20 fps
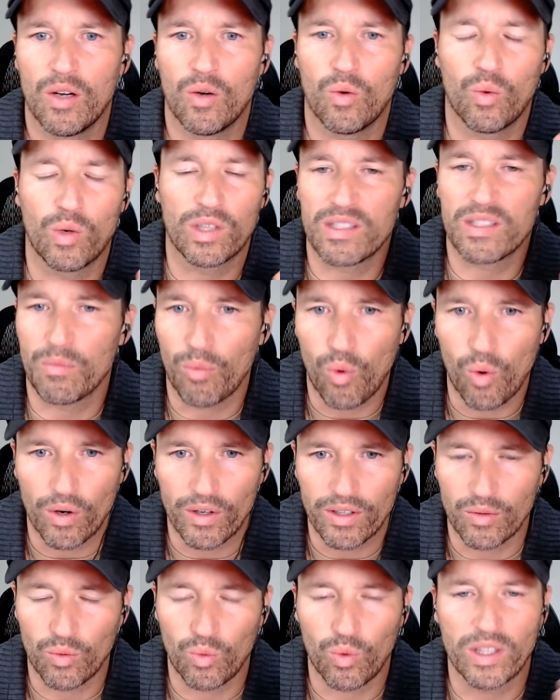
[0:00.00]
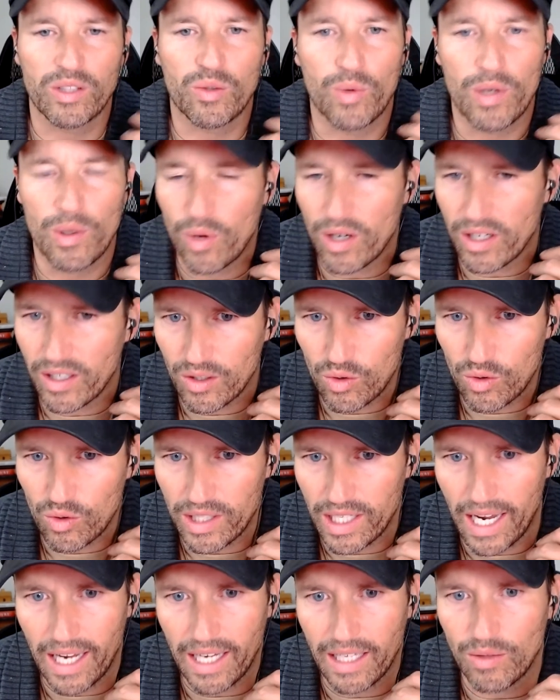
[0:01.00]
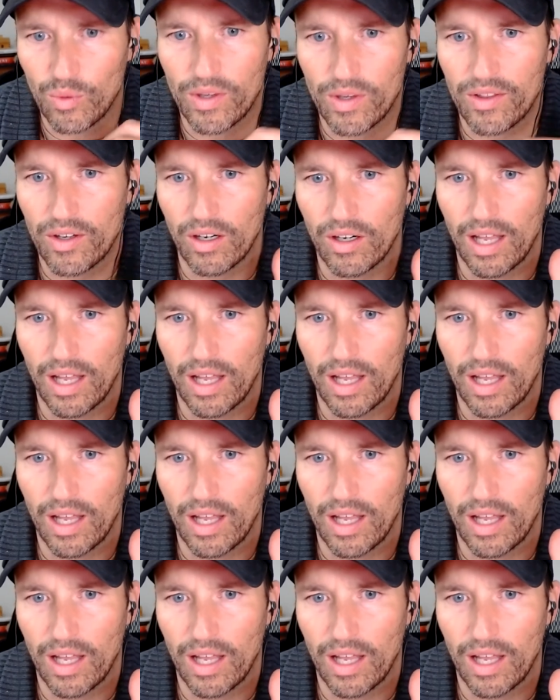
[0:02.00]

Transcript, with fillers: What's important? What do we want to create with our